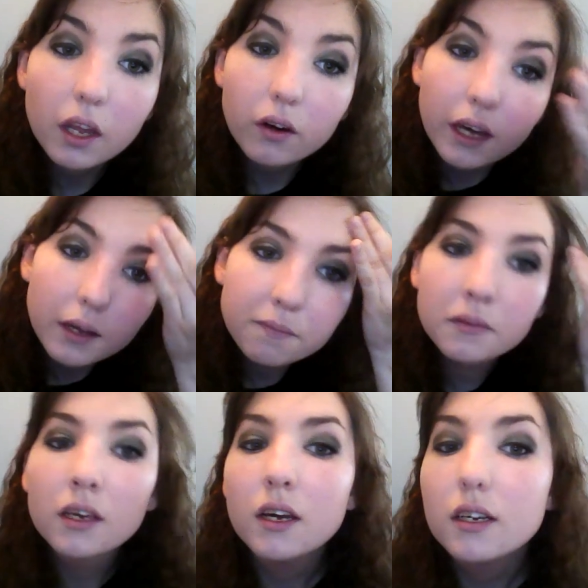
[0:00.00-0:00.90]
Okay,
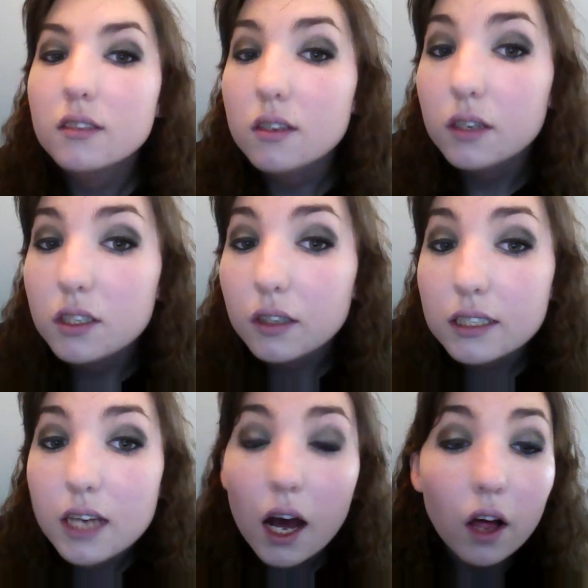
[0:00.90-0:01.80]
so as you can
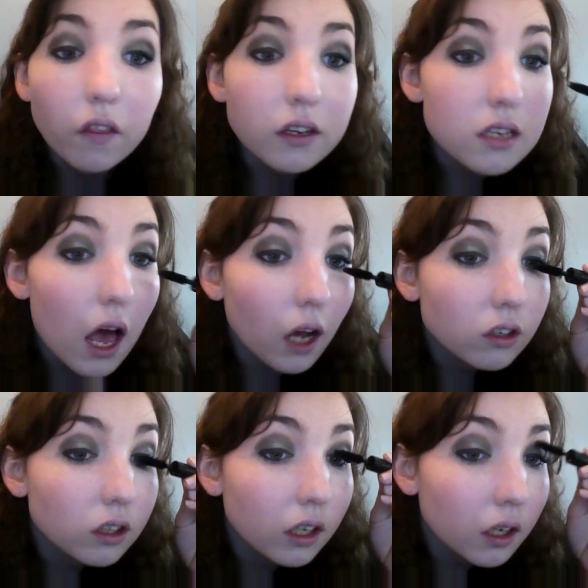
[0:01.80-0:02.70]
tell, this
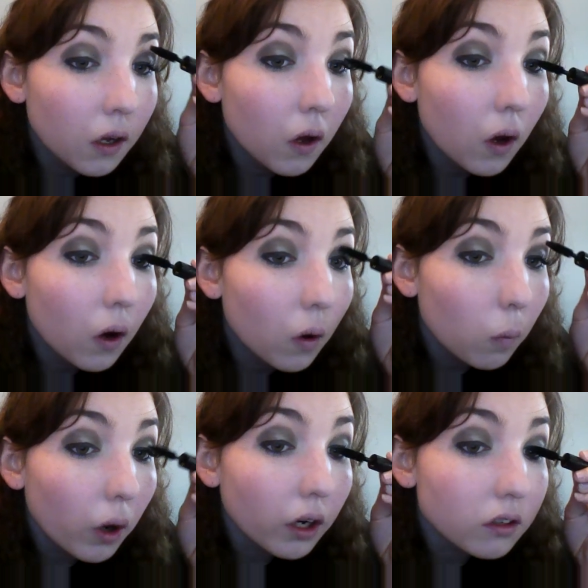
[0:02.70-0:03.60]
actually
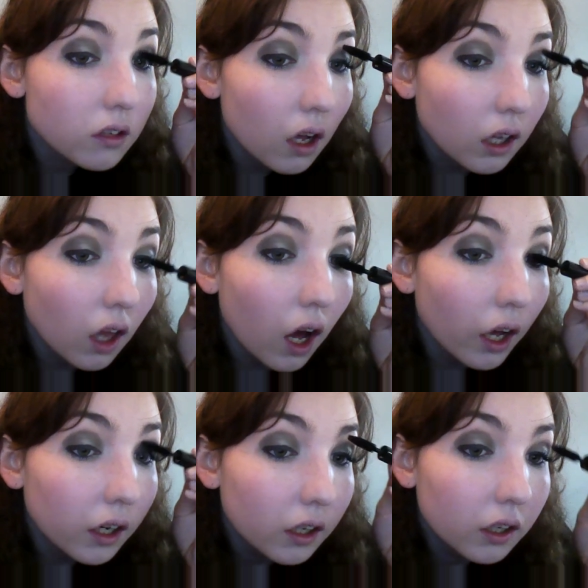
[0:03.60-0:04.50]
works a lot.
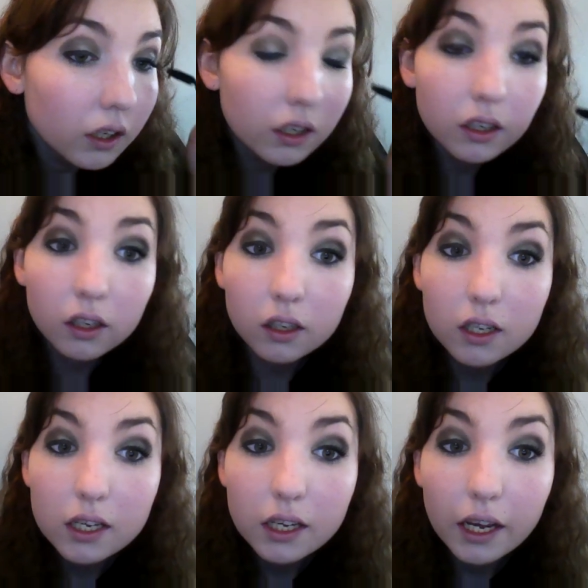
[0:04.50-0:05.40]

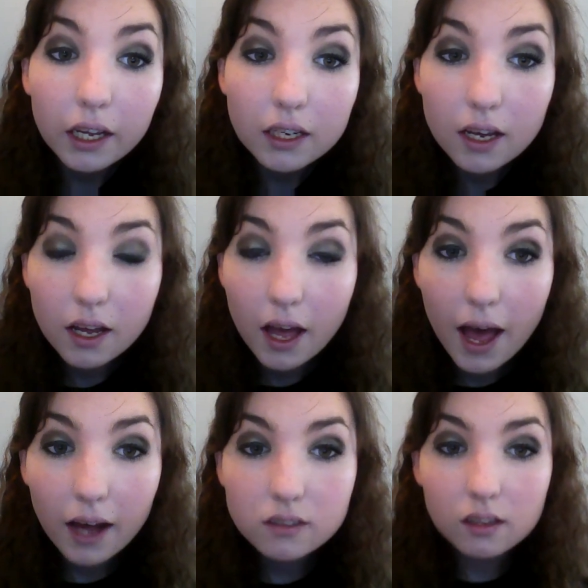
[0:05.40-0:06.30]
It
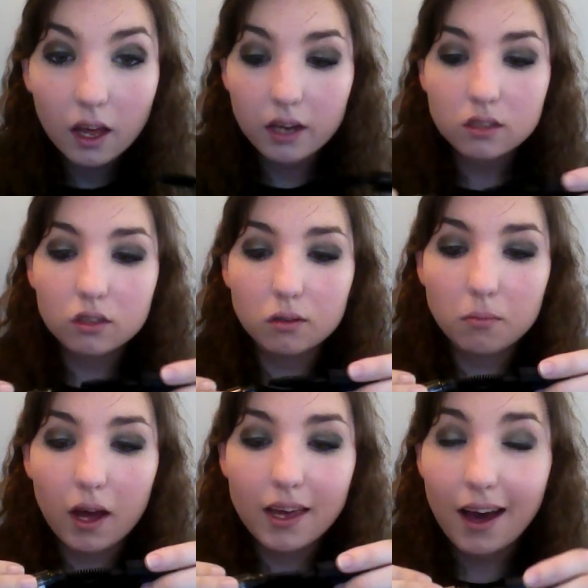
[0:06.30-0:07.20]
adds a lot to
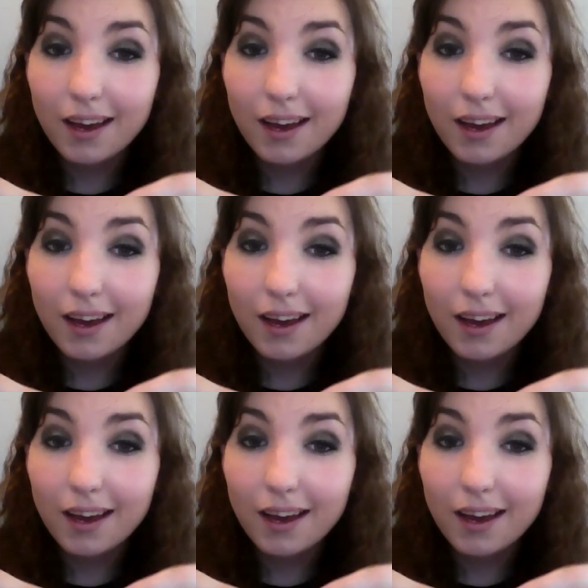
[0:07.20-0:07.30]
my